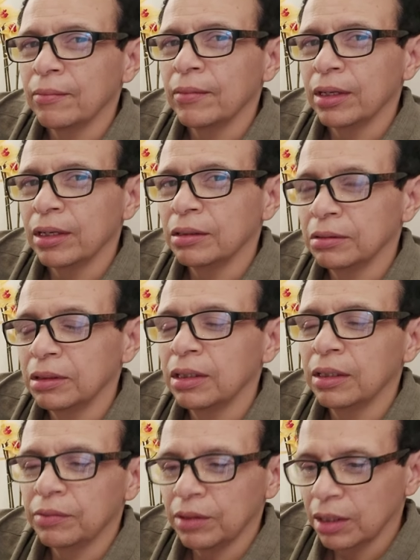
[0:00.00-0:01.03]
Yeah,
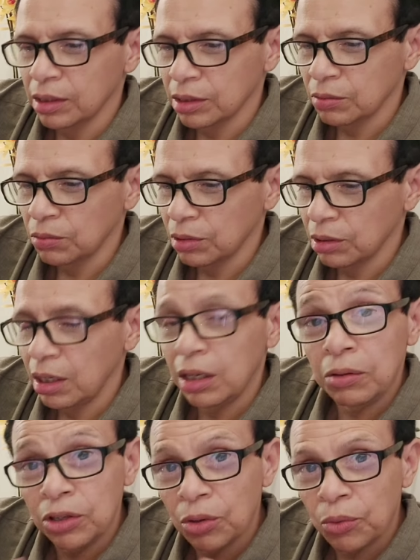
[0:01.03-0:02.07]
I have it against the wall. And
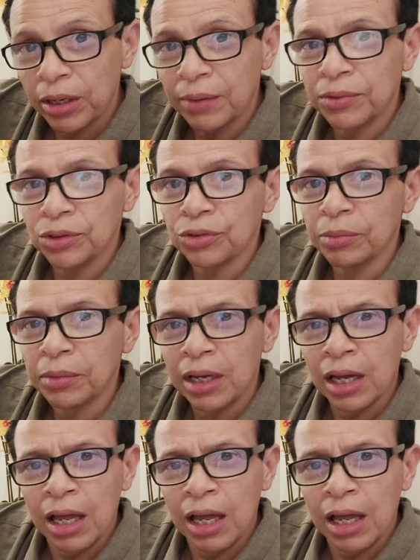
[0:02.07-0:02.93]
eh, you know we have the drum.